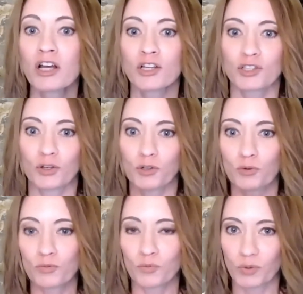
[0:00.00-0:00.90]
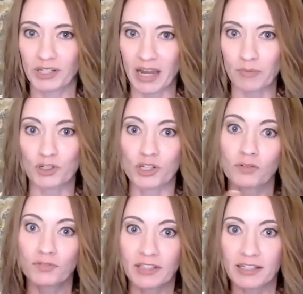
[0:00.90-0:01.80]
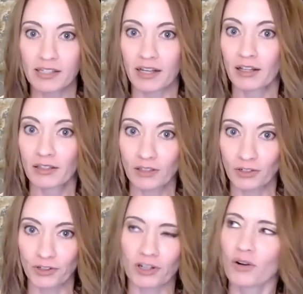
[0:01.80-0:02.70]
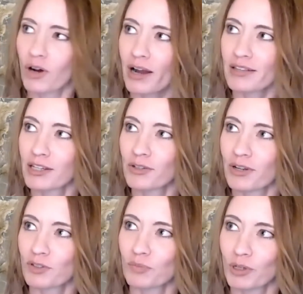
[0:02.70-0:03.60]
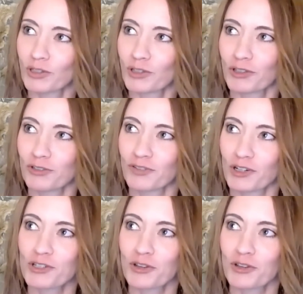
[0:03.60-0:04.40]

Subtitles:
So you rename yourself Lisa Learner, or I think you'd have to put learner first.